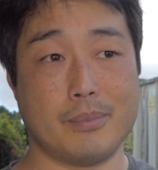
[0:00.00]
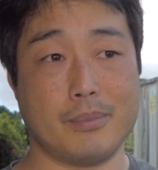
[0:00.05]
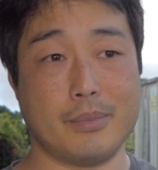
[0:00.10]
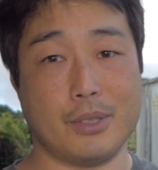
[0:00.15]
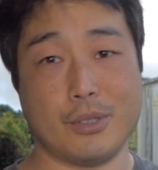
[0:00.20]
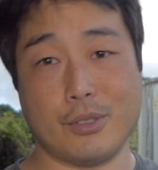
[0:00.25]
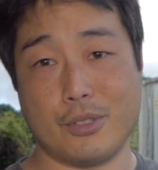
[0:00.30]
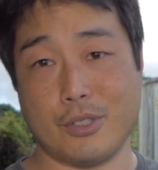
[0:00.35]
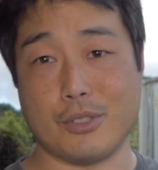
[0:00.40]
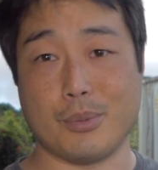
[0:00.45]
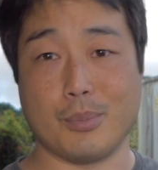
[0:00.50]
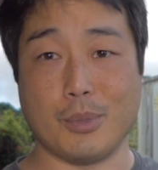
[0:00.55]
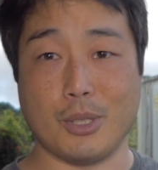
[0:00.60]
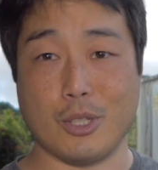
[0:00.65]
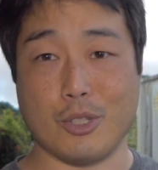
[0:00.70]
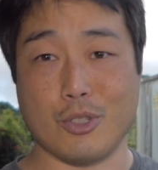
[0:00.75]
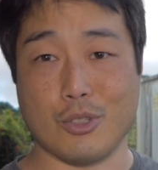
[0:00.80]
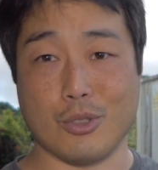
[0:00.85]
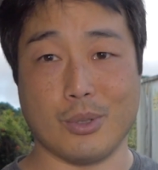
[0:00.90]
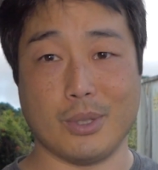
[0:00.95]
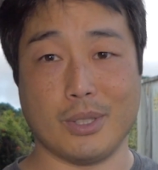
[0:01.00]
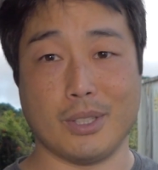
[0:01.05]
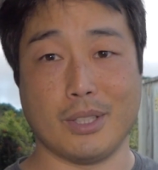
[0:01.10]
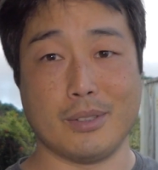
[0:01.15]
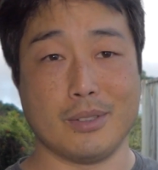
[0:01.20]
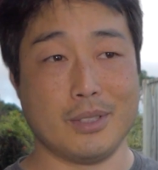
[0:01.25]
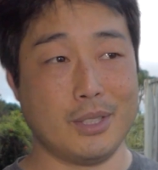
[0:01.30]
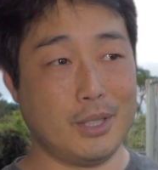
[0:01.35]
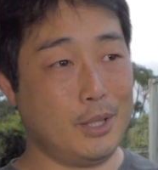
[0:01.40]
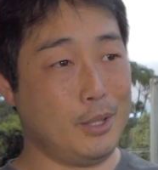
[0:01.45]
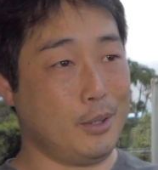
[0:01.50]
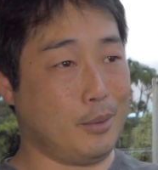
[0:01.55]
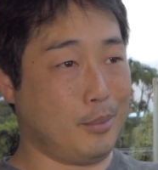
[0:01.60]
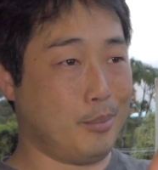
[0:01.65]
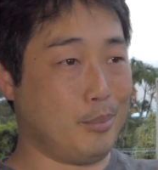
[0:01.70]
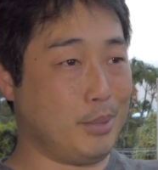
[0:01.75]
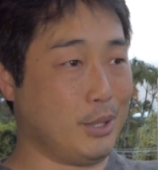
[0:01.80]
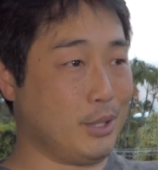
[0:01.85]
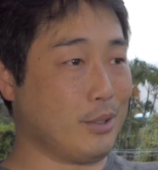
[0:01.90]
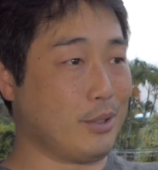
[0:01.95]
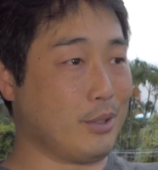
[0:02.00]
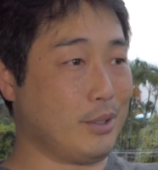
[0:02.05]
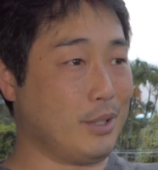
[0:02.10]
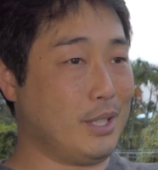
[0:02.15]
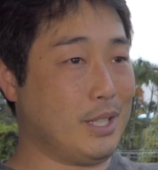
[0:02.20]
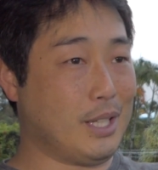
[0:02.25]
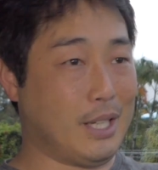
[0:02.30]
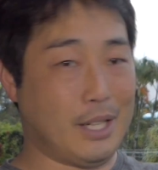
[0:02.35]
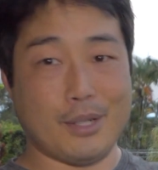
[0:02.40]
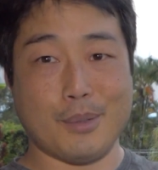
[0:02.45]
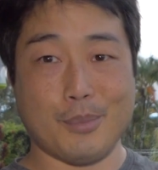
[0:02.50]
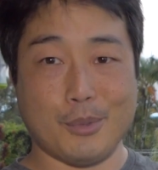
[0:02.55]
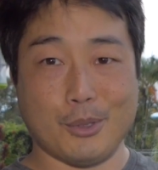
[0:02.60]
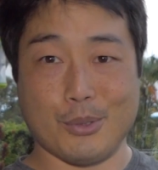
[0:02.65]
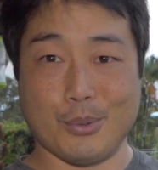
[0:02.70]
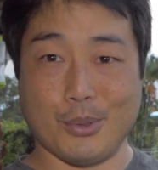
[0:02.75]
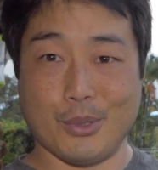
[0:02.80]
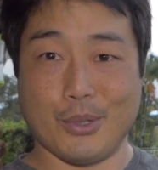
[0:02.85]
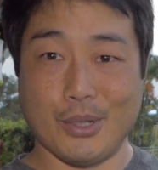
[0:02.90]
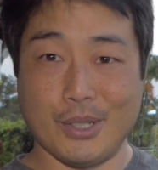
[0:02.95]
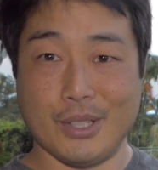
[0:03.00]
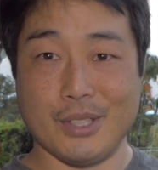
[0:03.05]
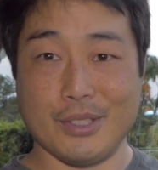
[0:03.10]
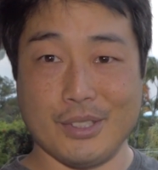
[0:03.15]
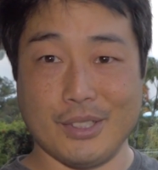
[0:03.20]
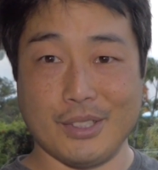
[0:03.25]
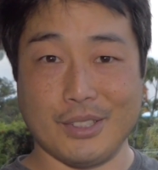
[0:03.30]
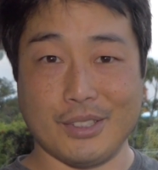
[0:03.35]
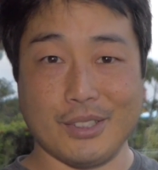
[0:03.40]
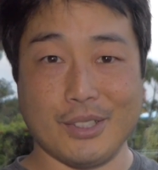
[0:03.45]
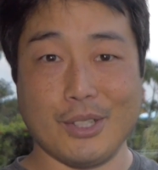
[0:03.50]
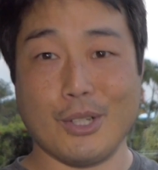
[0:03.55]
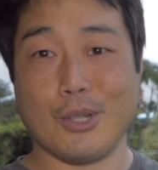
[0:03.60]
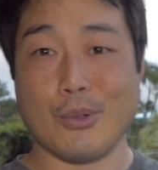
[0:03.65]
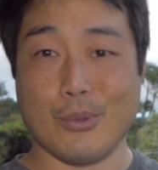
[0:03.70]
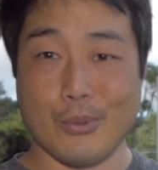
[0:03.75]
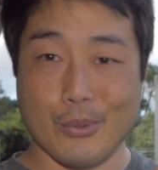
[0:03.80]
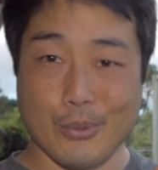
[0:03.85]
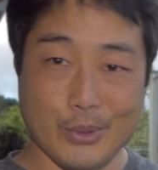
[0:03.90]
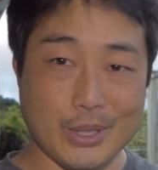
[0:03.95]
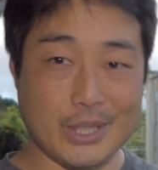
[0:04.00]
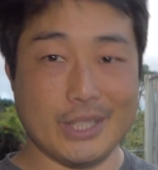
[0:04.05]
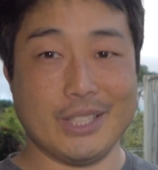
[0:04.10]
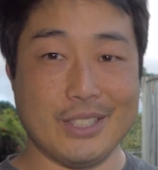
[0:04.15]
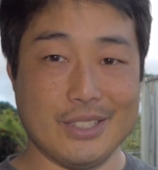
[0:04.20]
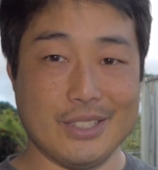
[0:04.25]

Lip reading: It'll just make shooting at bigger animals when you're hunting really